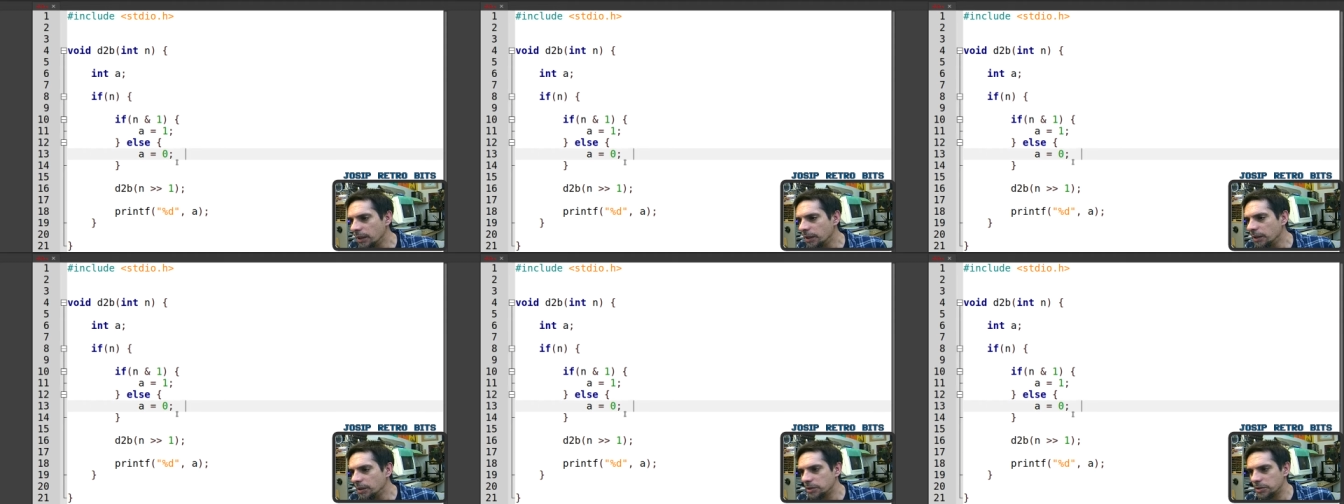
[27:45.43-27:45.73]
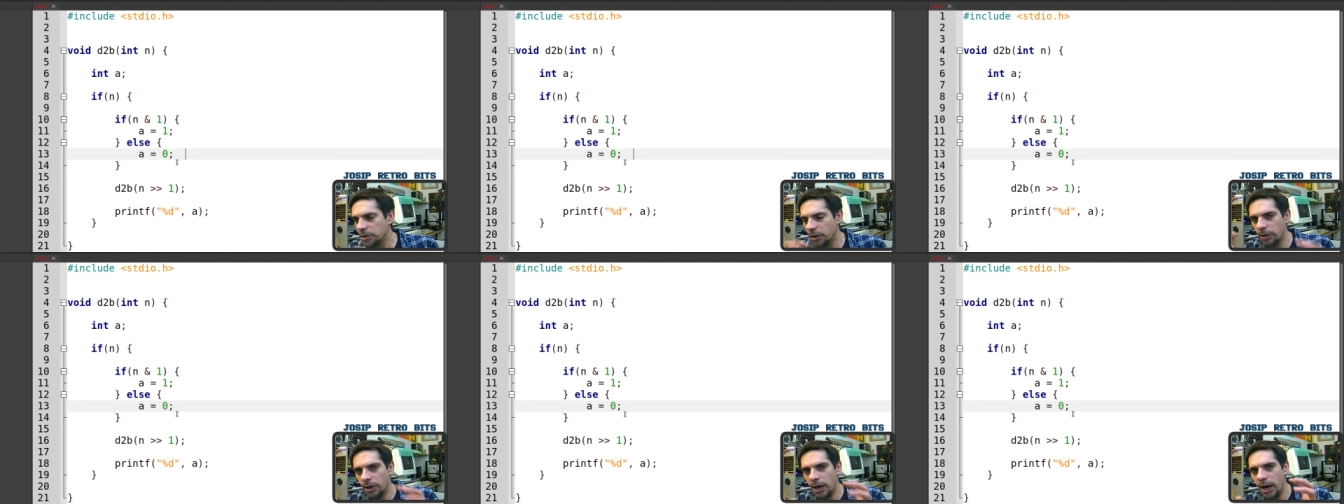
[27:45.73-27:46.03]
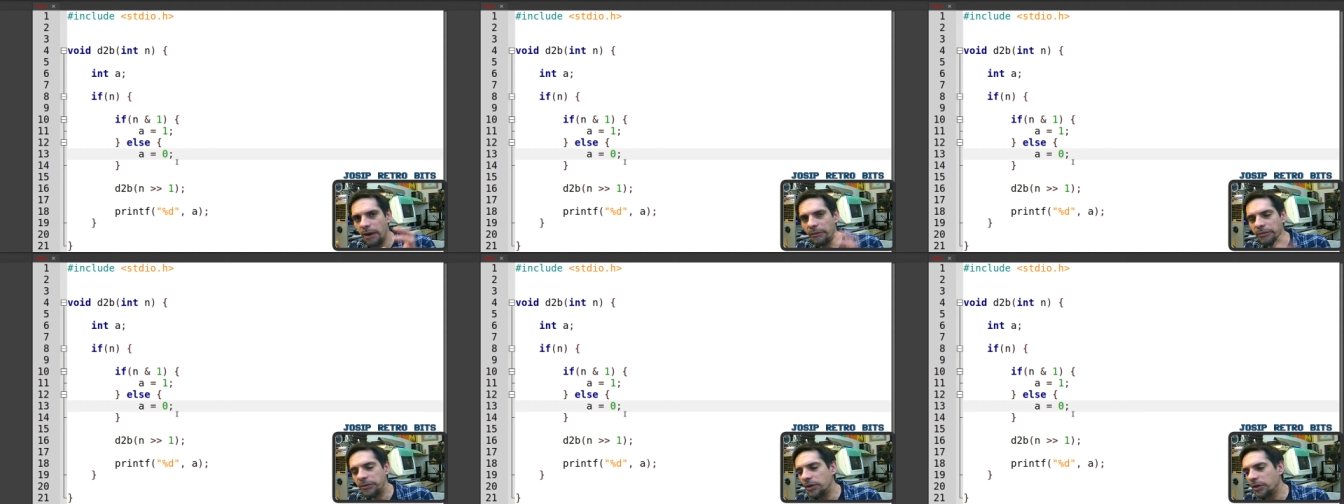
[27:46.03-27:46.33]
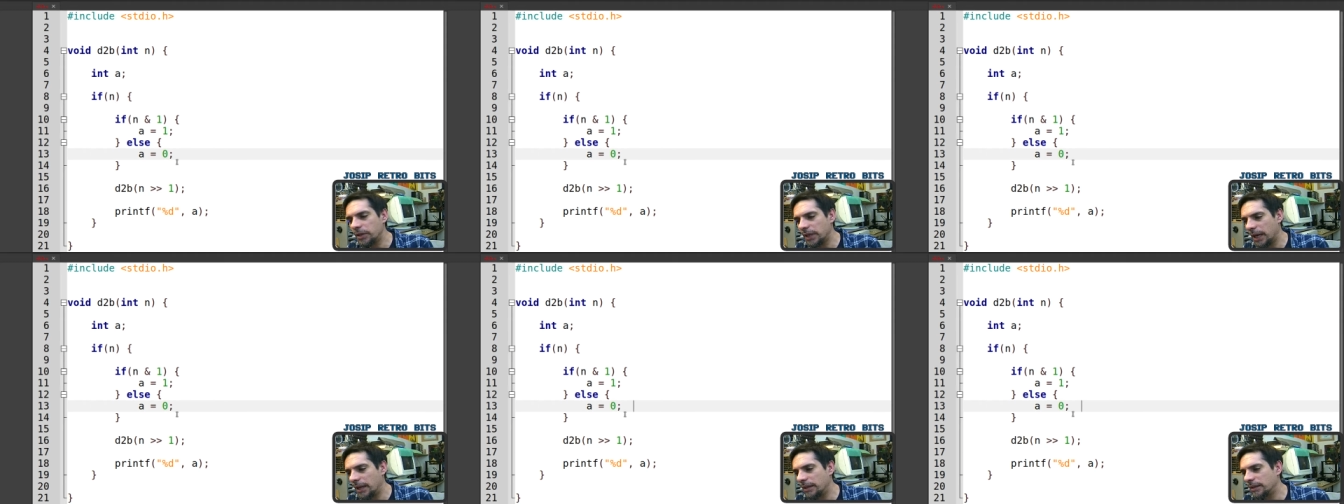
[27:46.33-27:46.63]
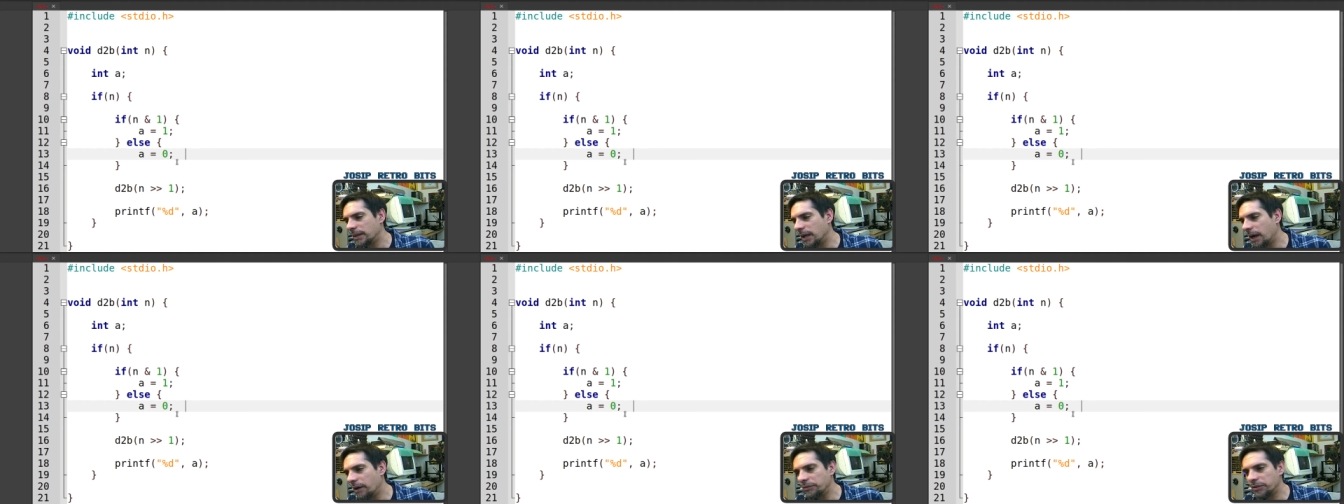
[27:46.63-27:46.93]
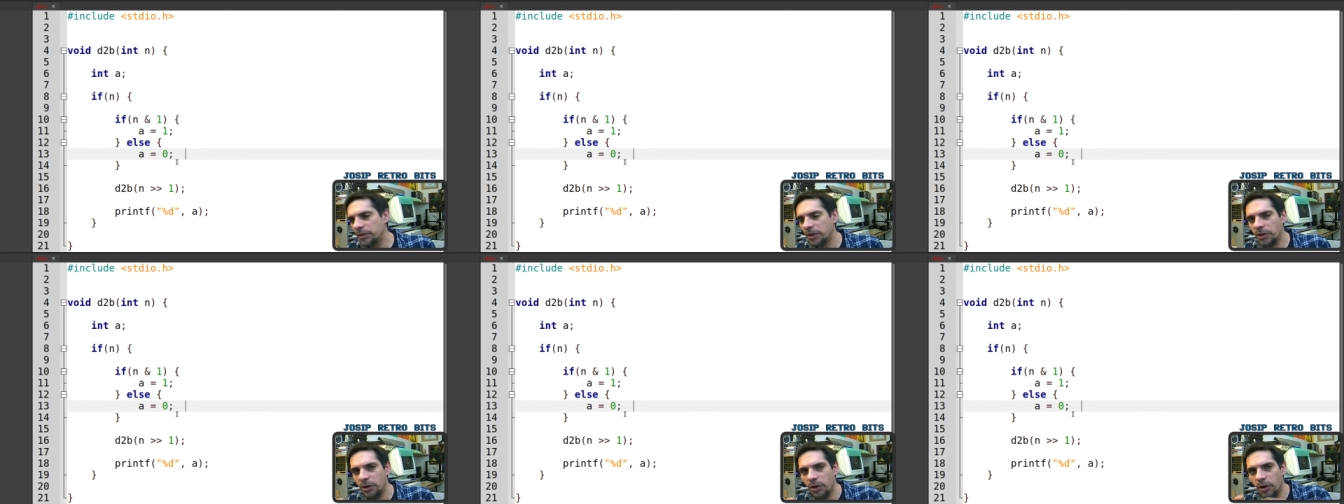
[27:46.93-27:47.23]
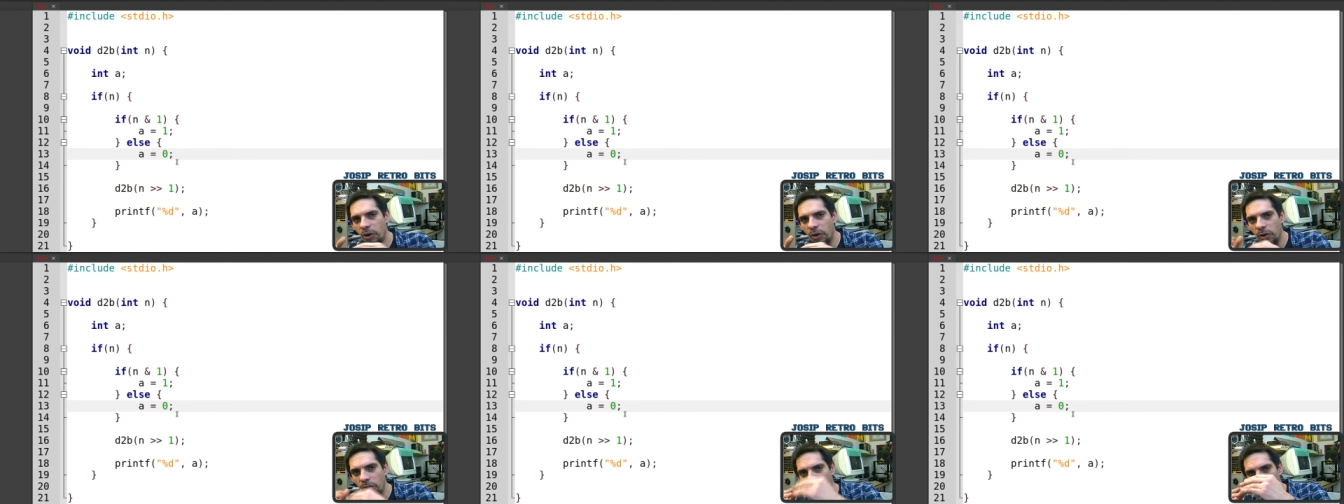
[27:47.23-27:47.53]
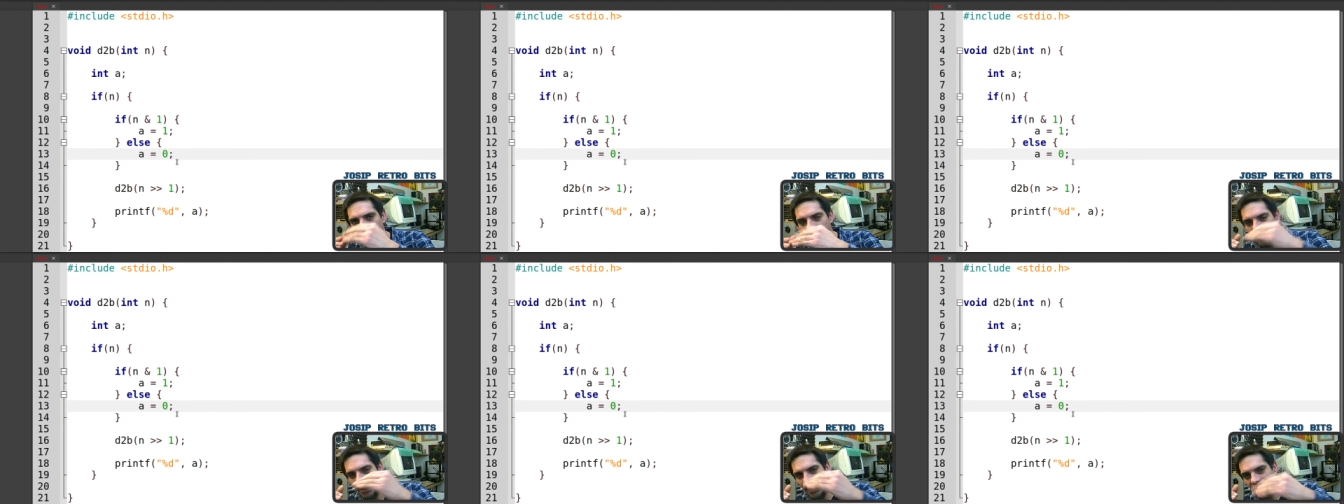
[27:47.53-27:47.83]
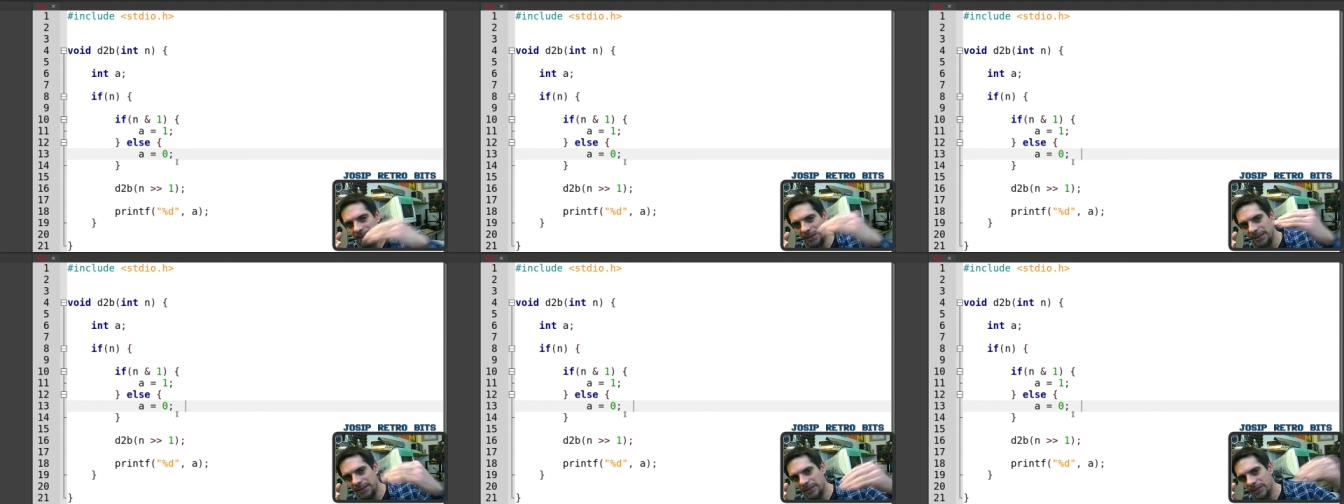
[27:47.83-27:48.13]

So after that, after all of these